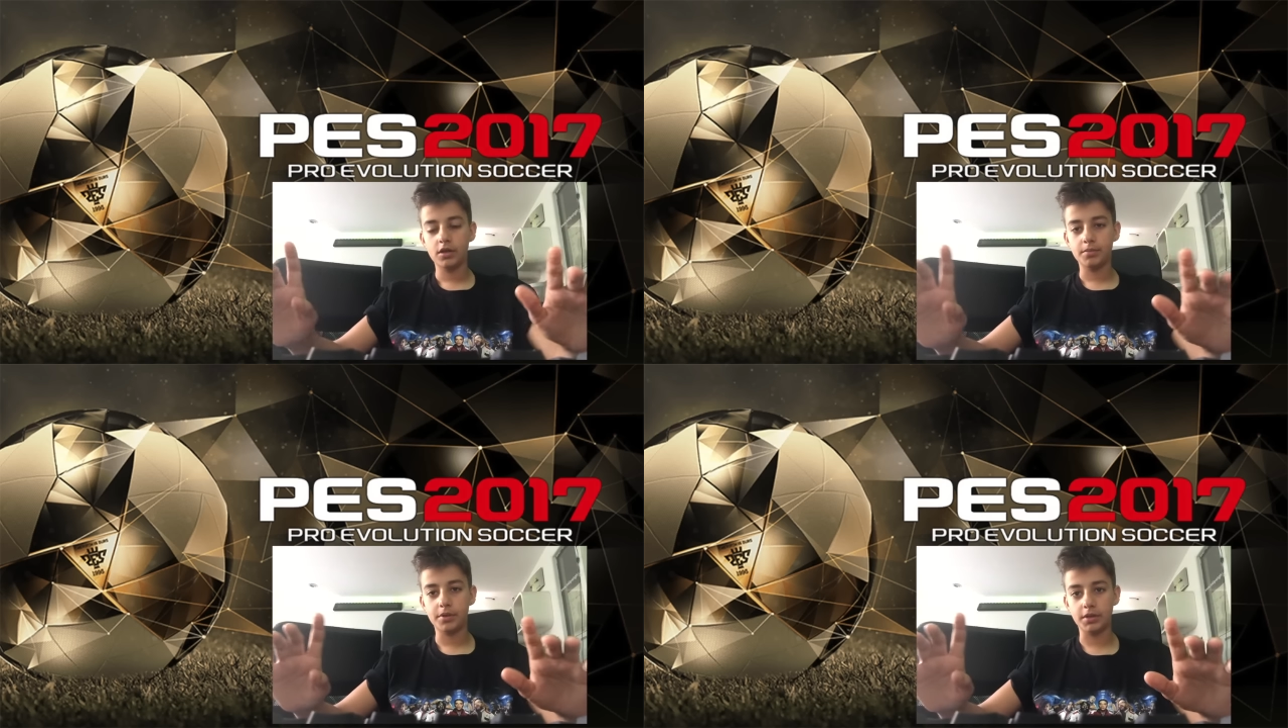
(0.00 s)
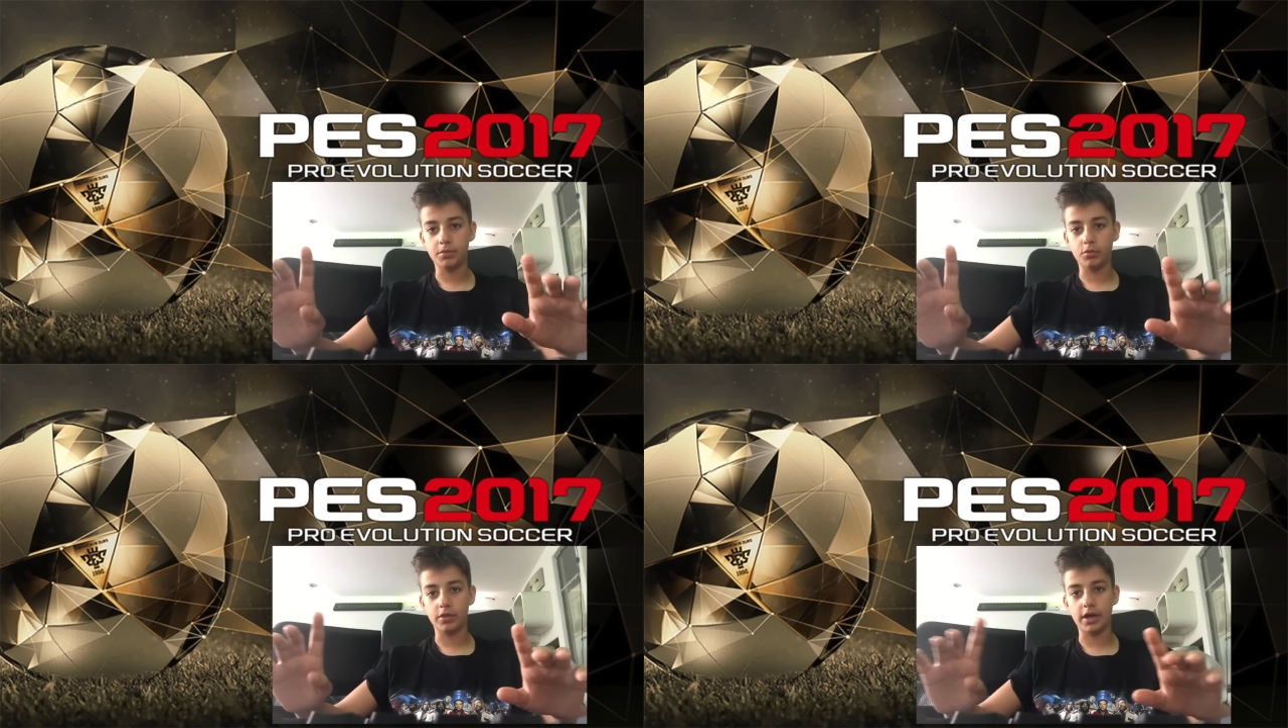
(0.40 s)

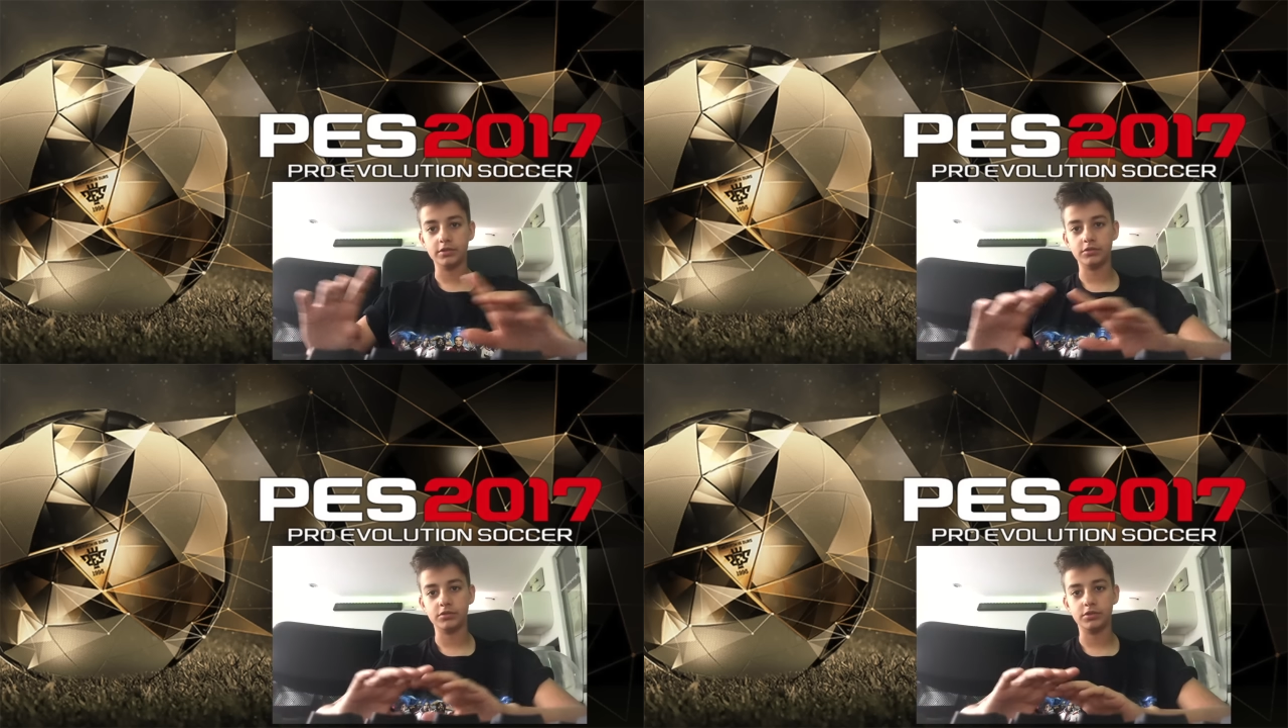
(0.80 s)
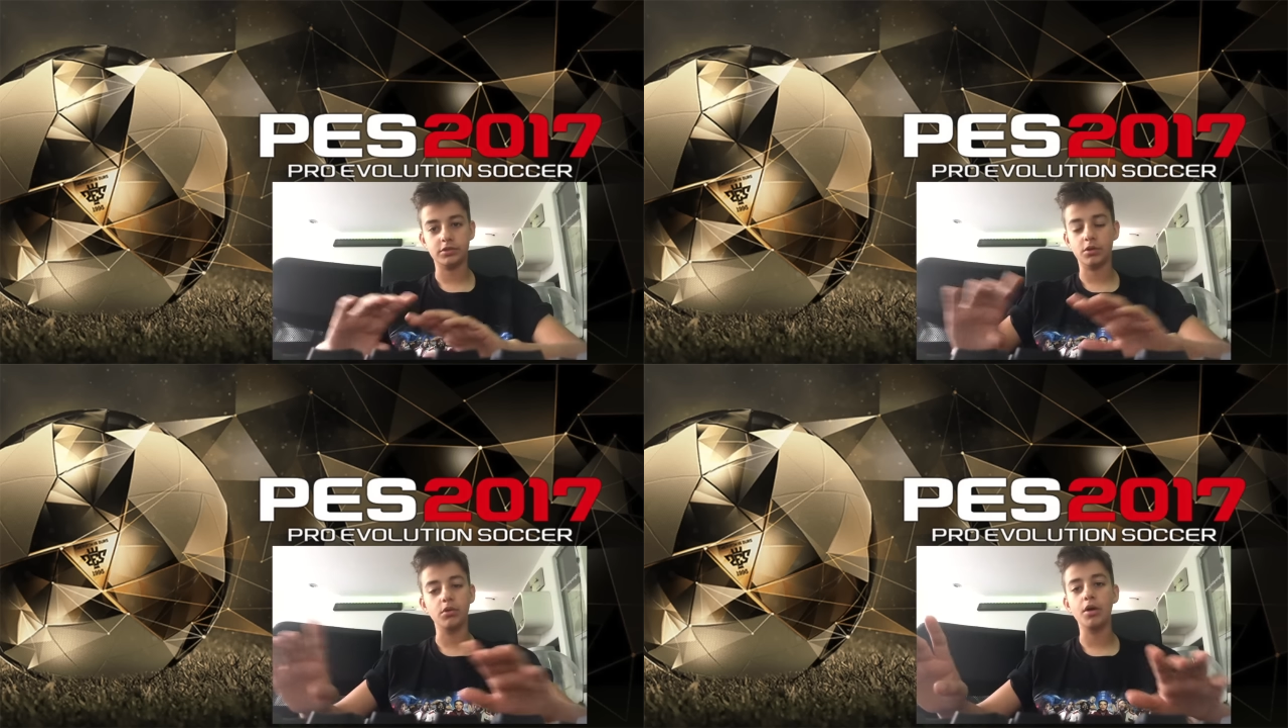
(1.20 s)
people that
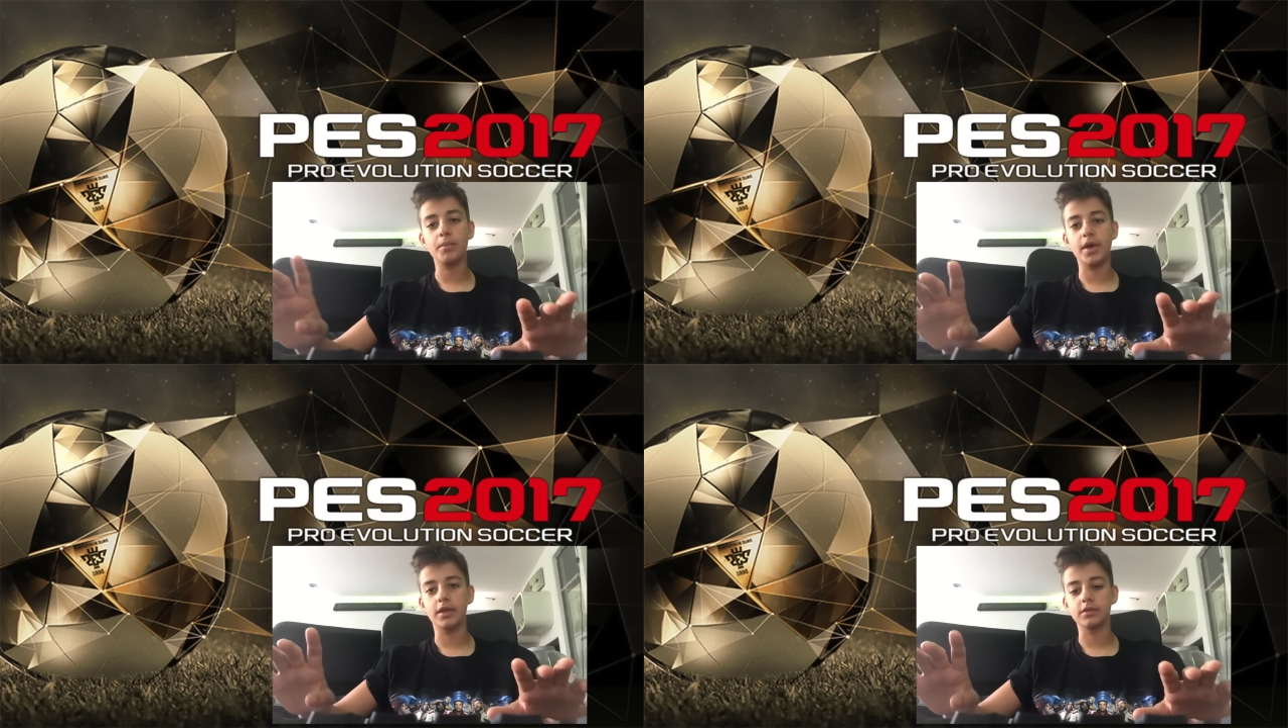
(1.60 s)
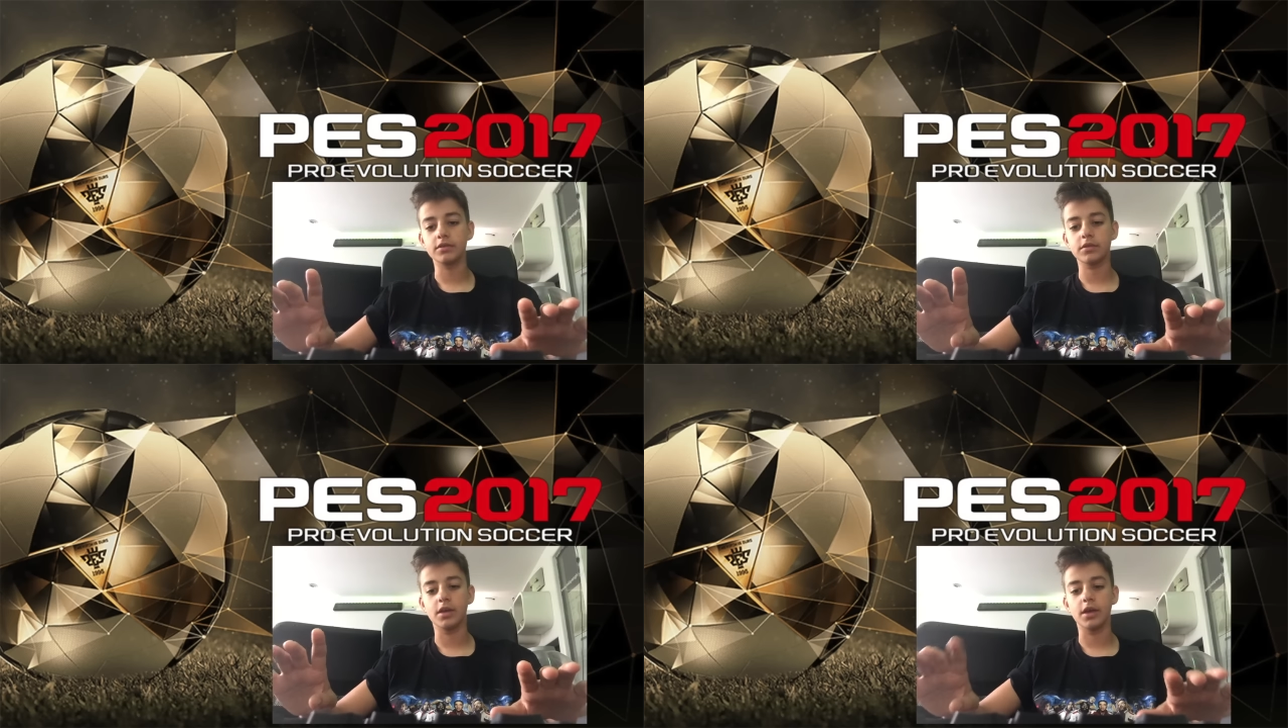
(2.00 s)
don't like
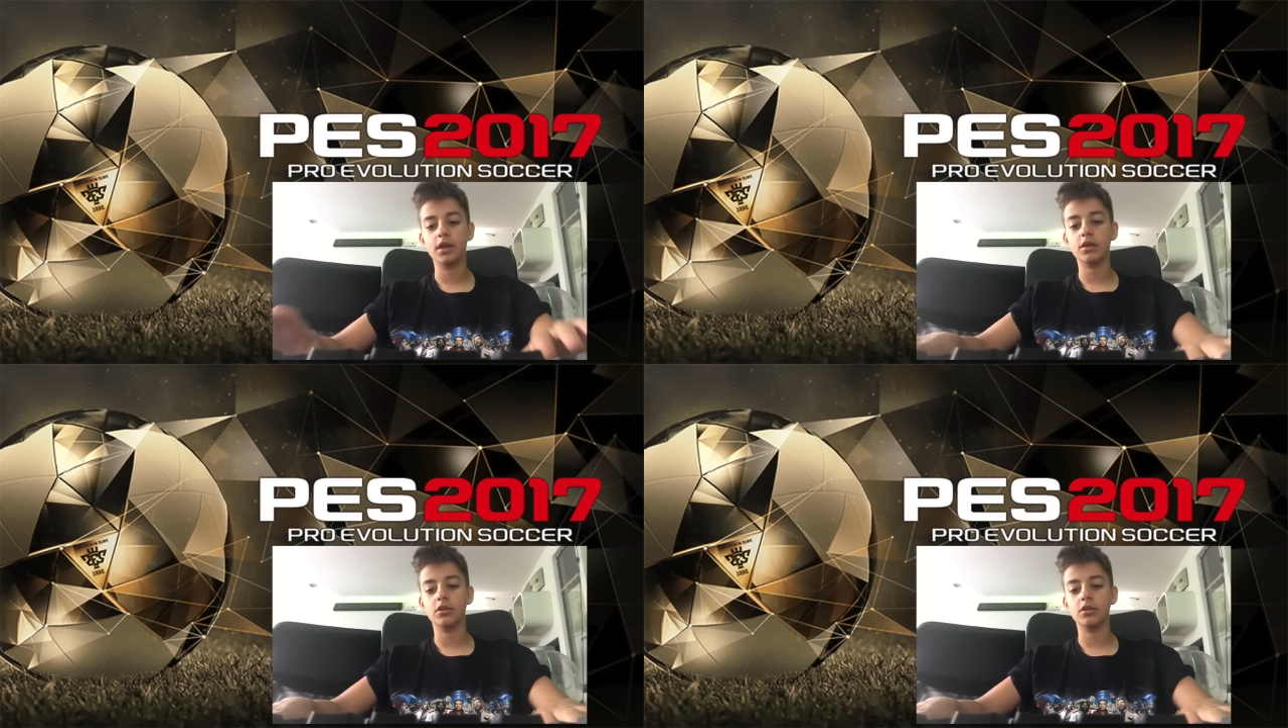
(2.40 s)
PES, yeah,